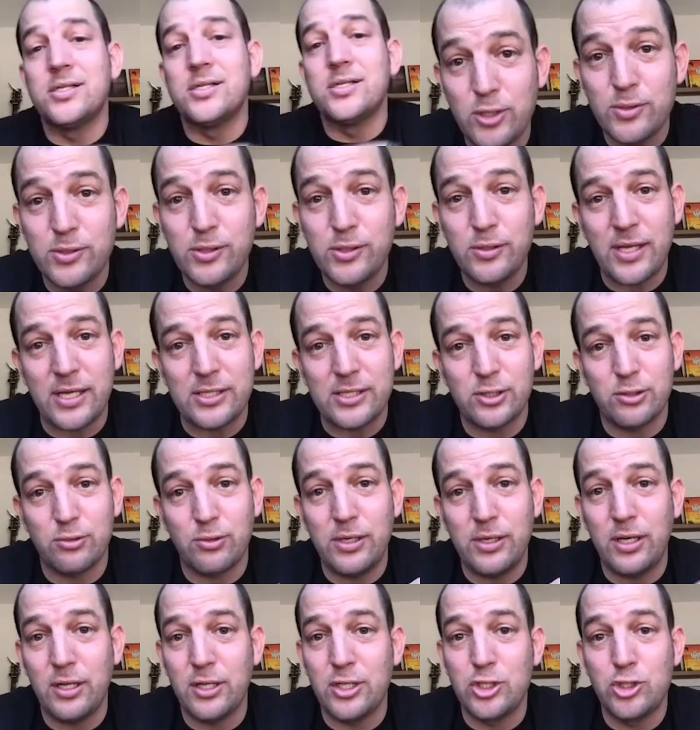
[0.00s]
and 2003
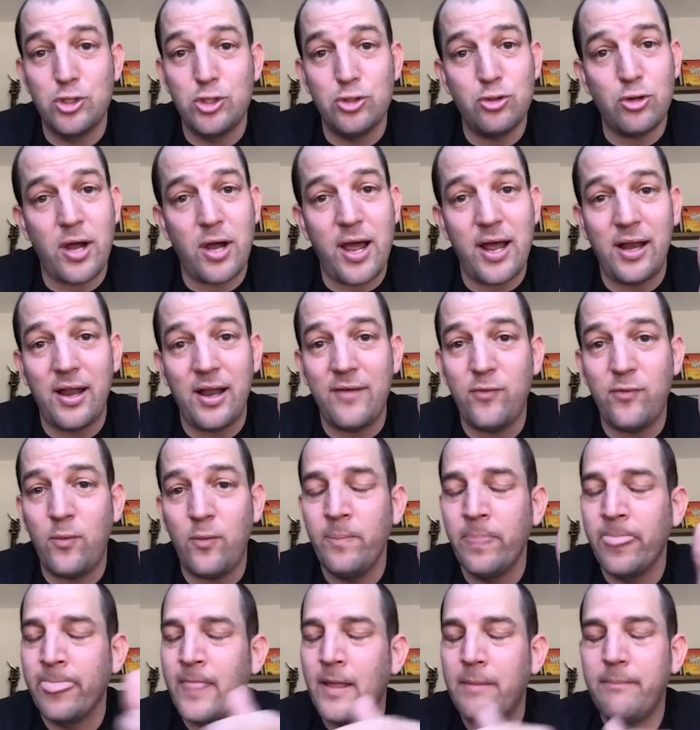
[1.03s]
to the junior high level,
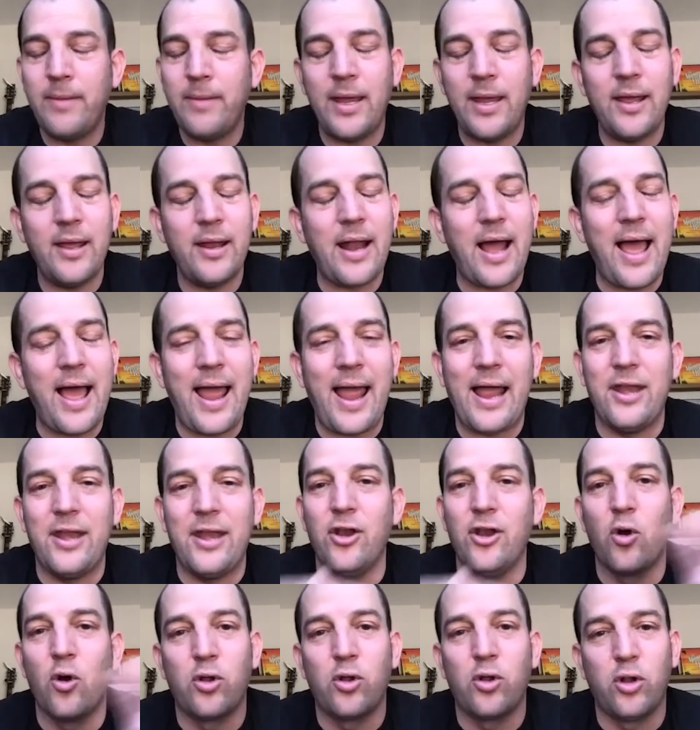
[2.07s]
man, I had
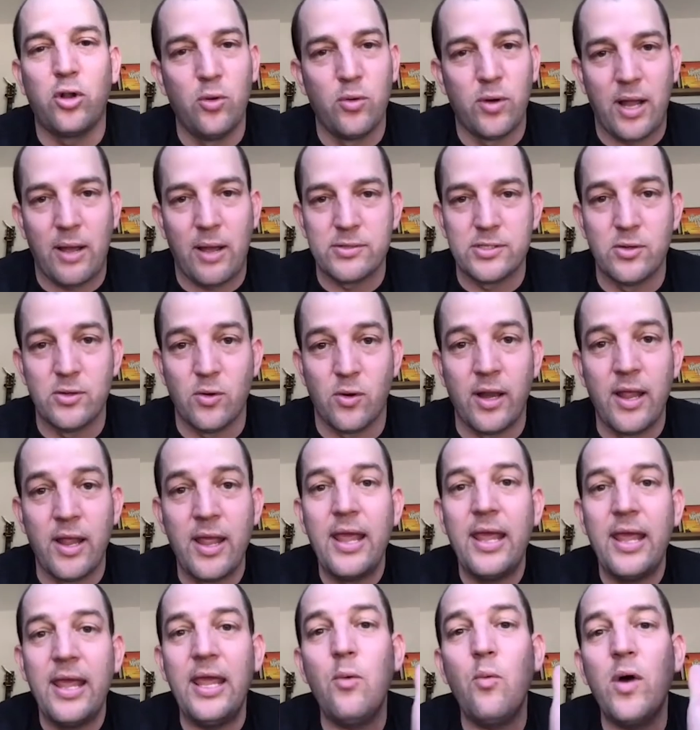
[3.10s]
no clue what I was doing.
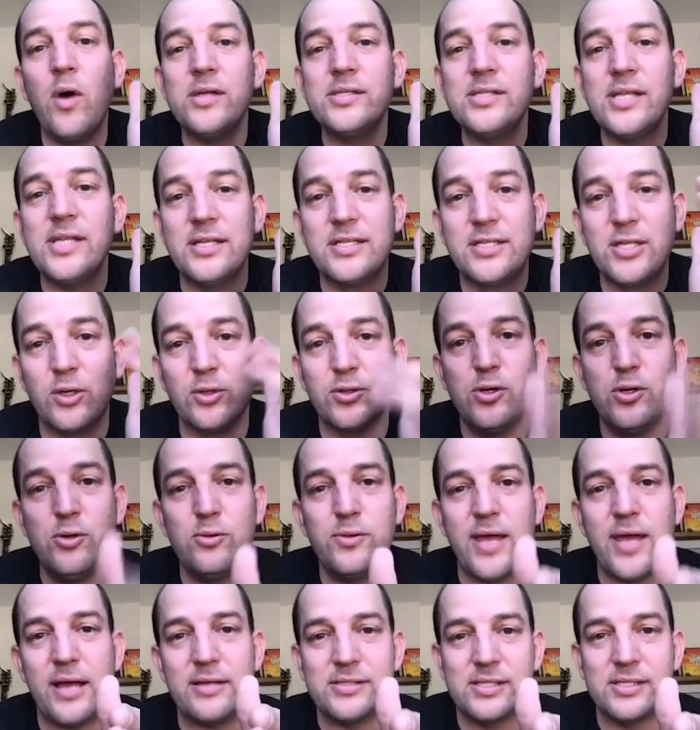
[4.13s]
It wasn't until
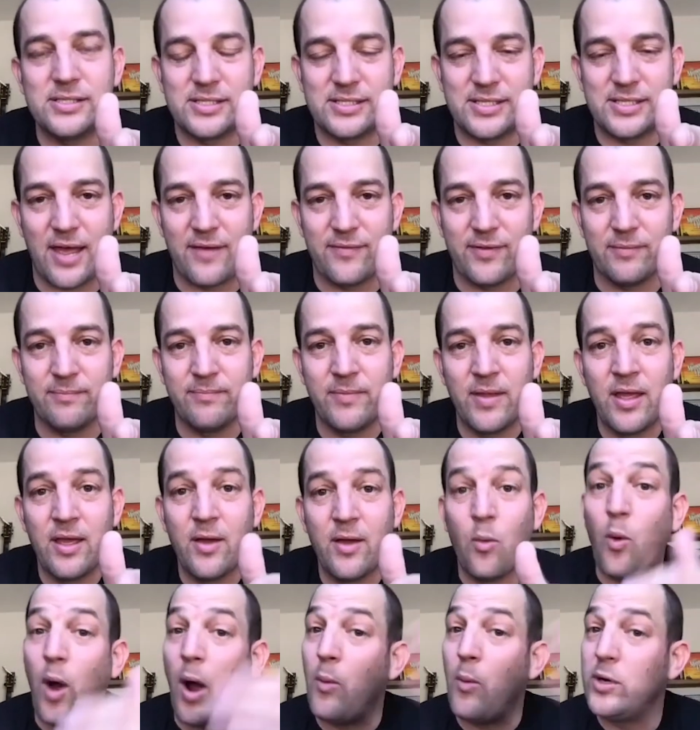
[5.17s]
2007,
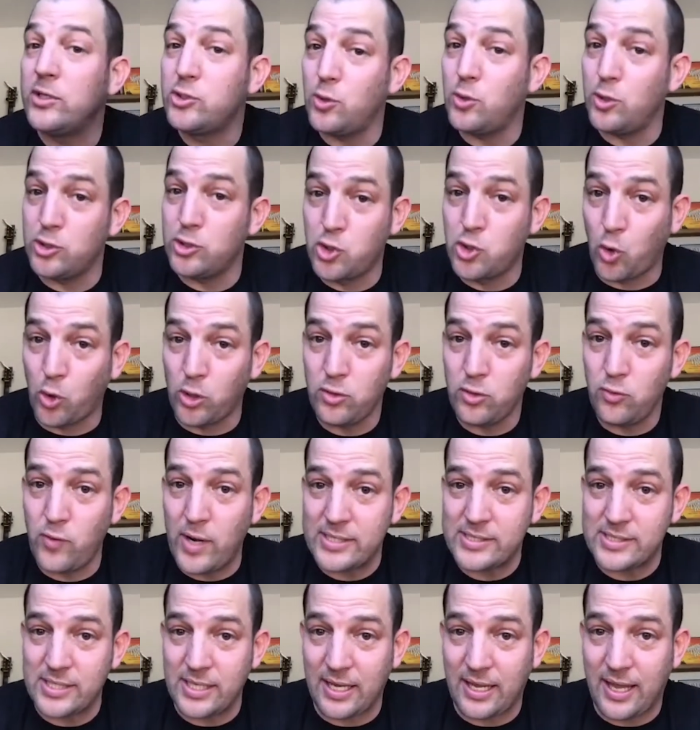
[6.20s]
I went to a Jordan
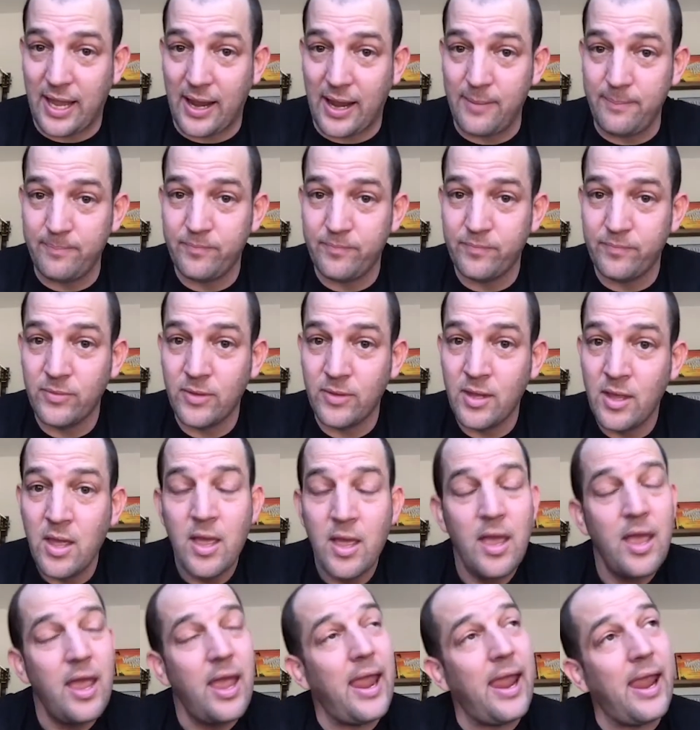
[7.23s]
wrestling camp,
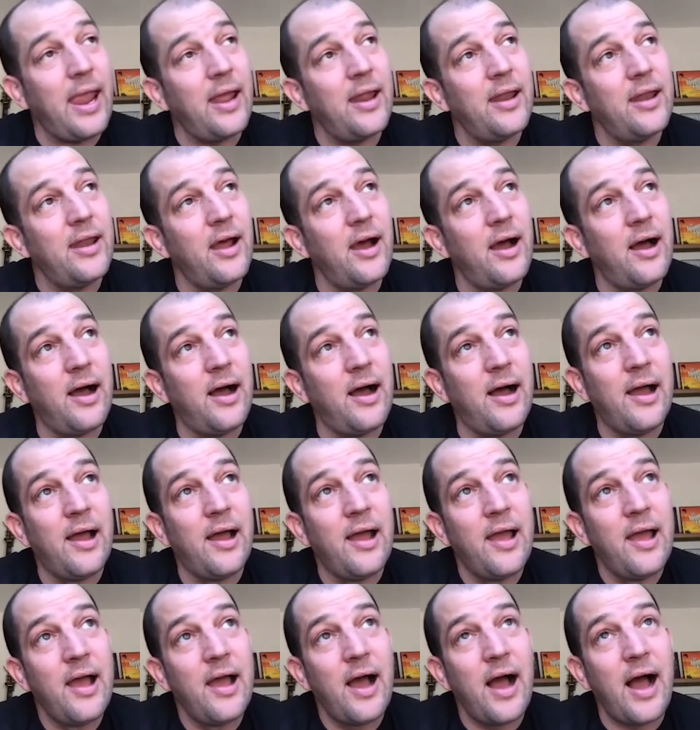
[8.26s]
and
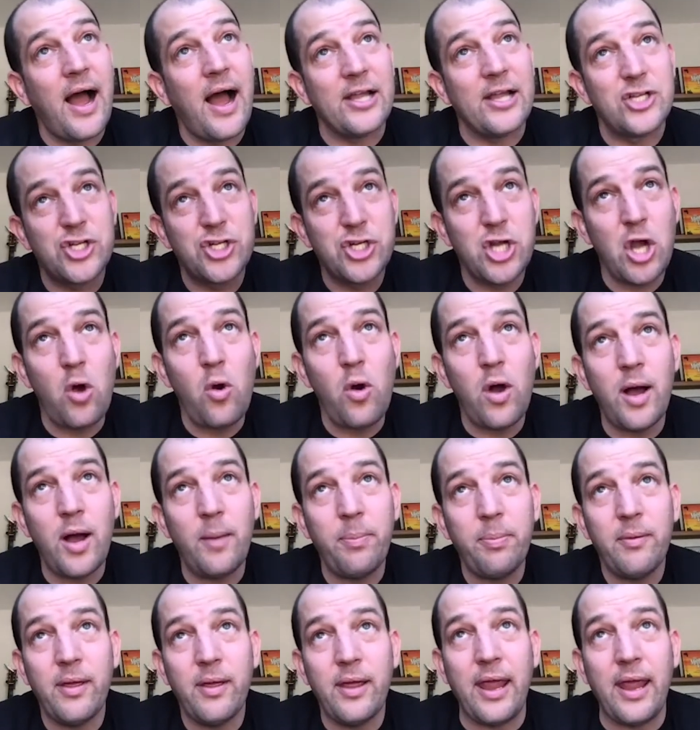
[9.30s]
I show
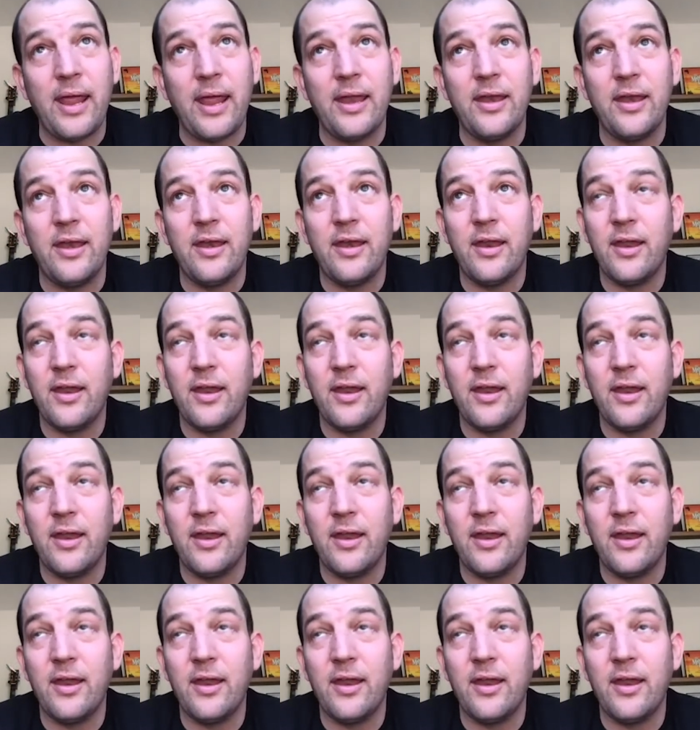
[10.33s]
up, and